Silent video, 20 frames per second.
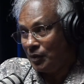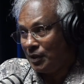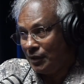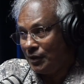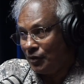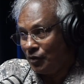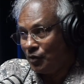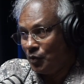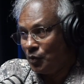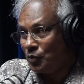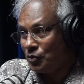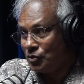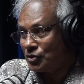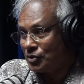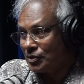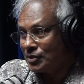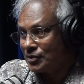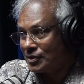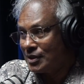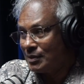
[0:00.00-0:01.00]
there's a
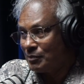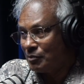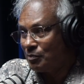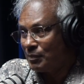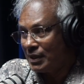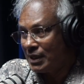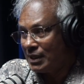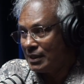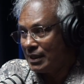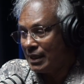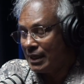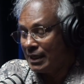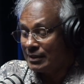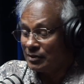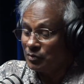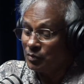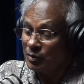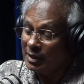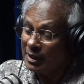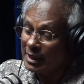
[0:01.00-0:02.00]
huge sum of money there. And
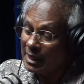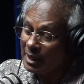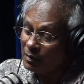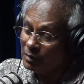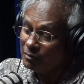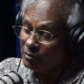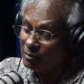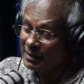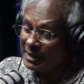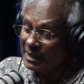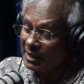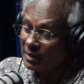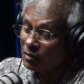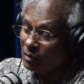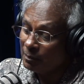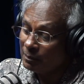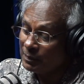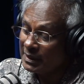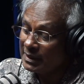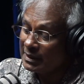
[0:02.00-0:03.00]
so now if you make it
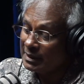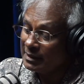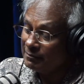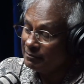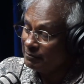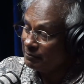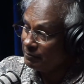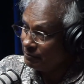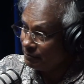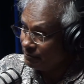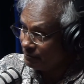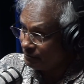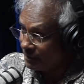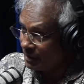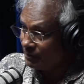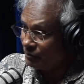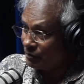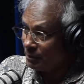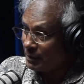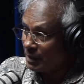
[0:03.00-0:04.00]
completely
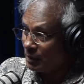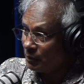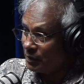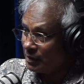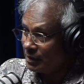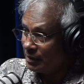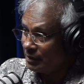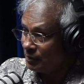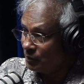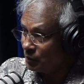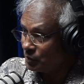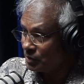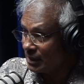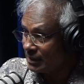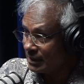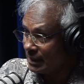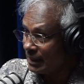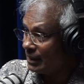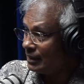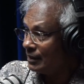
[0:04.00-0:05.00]
free from now on, those guys
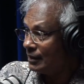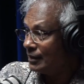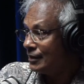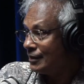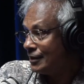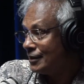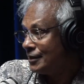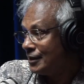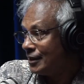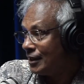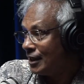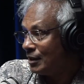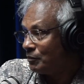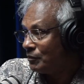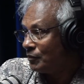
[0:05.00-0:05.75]
say, hey,